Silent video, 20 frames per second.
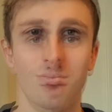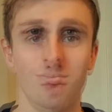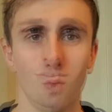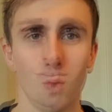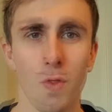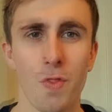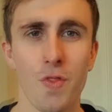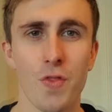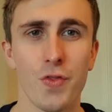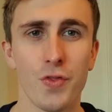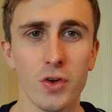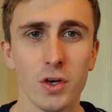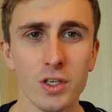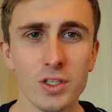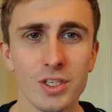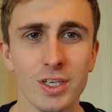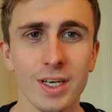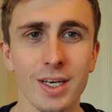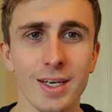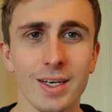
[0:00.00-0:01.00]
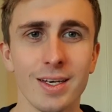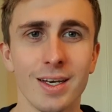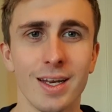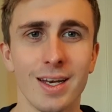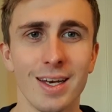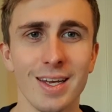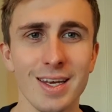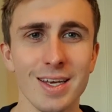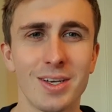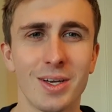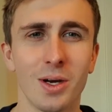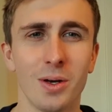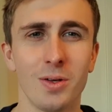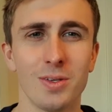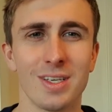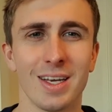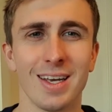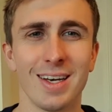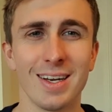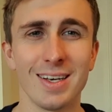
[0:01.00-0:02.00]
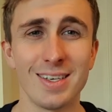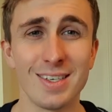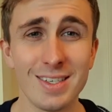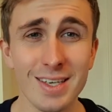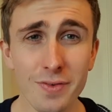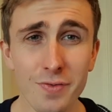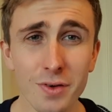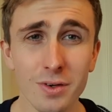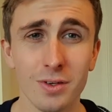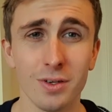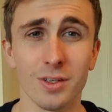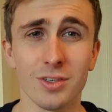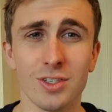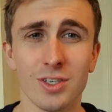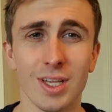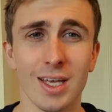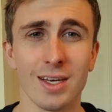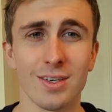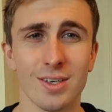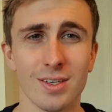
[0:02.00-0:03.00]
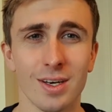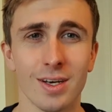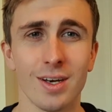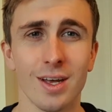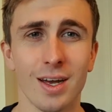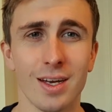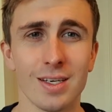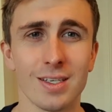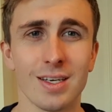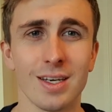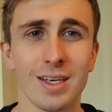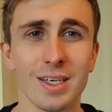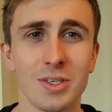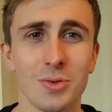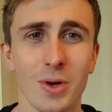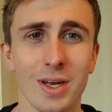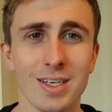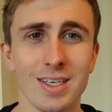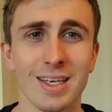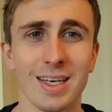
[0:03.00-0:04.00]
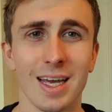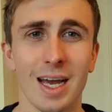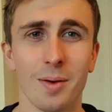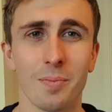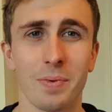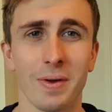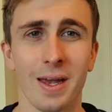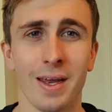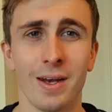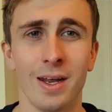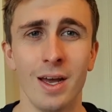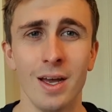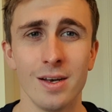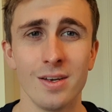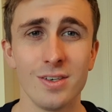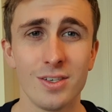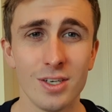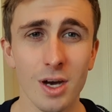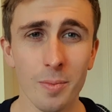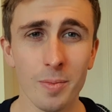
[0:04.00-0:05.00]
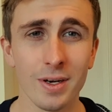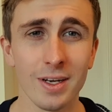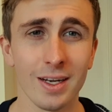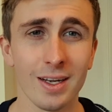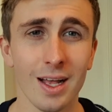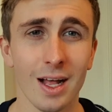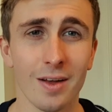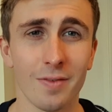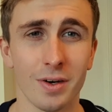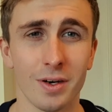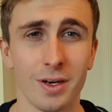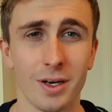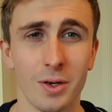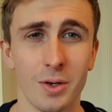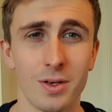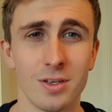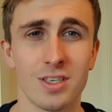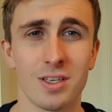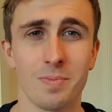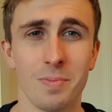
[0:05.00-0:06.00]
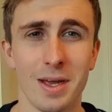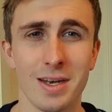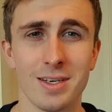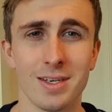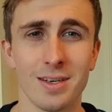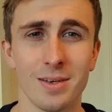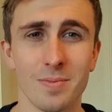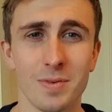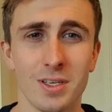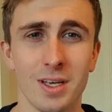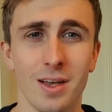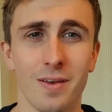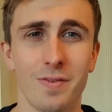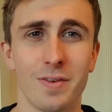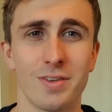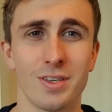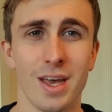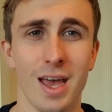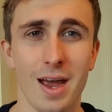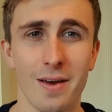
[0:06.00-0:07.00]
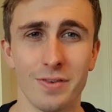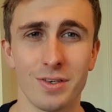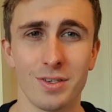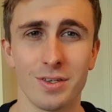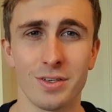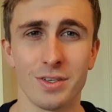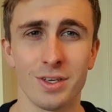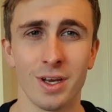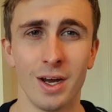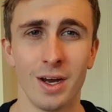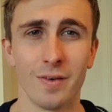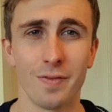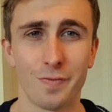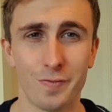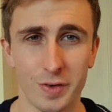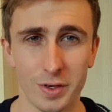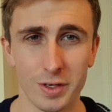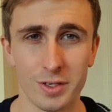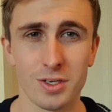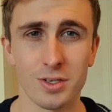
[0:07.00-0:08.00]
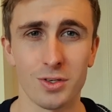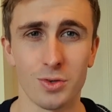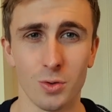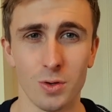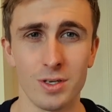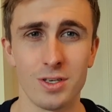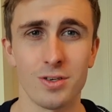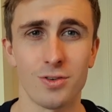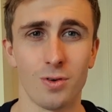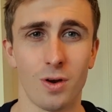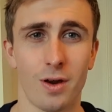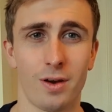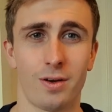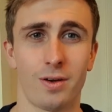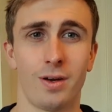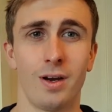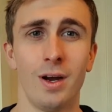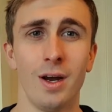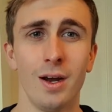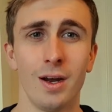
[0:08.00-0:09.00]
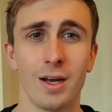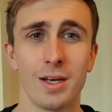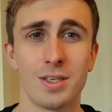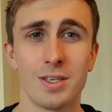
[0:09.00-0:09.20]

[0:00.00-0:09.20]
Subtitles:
With 13 league goals in a difficult 2019-20 campaign, Dominic Calvert-Lewin cemented himself as Everton's first choice striker. A